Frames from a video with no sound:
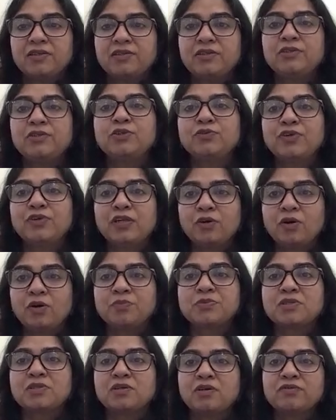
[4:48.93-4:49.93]
You will
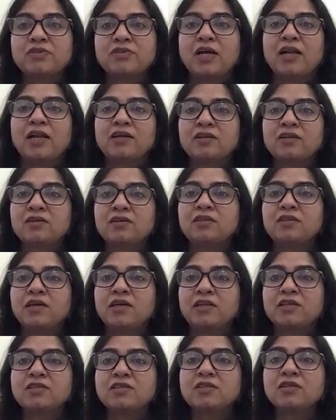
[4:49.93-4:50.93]
observe that
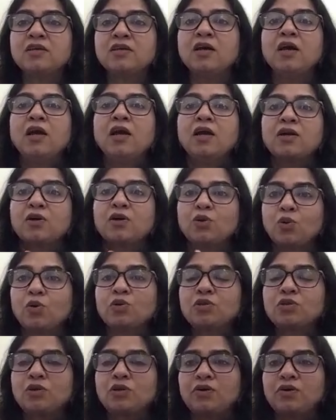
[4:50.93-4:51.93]
there is a
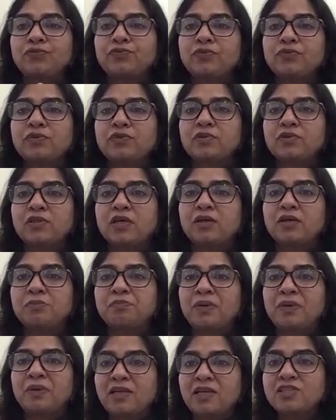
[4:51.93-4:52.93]
growth of the
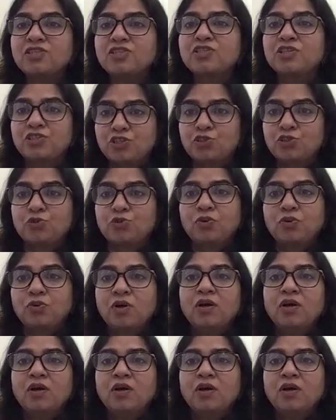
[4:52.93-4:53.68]
breast tissue.